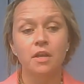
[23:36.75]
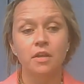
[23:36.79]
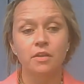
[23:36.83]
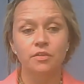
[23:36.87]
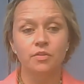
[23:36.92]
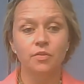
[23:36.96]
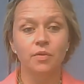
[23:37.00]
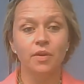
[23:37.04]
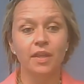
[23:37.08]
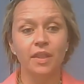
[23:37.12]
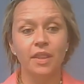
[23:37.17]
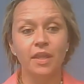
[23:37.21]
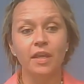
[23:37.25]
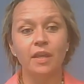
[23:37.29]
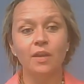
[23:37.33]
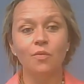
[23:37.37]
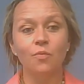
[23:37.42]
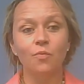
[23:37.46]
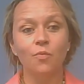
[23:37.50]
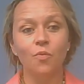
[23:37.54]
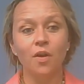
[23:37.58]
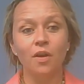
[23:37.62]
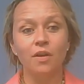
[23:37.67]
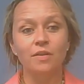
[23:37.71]
So I
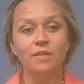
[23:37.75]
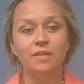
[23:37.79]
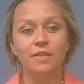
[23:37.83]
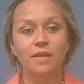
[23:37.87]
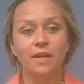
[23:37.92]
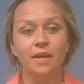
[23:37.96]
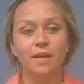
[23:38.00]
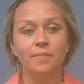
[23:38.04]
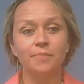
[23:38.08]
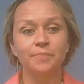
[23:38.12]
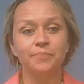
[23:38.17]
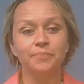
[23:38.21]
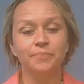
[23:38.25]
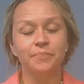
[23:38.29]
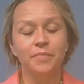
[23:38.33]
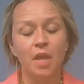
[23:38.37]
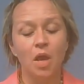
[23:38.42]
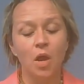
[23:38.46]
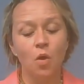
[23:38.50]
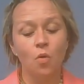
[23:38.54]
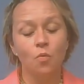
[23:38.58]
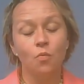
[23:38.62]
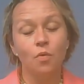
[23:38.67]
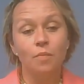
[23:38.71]
think what um,
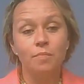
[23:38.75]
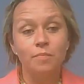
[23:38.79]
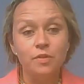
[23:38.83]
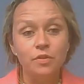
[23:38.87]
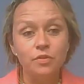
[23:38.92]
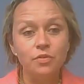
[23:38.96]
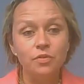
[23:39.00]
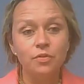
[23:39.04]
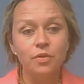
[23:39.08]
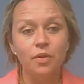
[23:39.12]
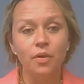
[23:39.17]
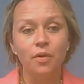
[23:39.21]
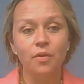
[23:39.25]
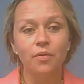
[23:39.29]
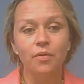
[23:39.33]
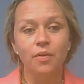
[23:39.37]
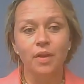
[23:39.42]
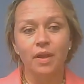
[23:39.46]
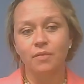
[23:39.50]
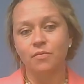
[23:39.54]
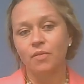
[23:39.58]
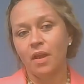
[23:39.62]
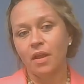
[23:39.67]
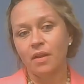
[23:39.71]
what
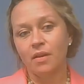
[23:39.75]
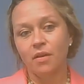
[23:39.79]
Mizuho and,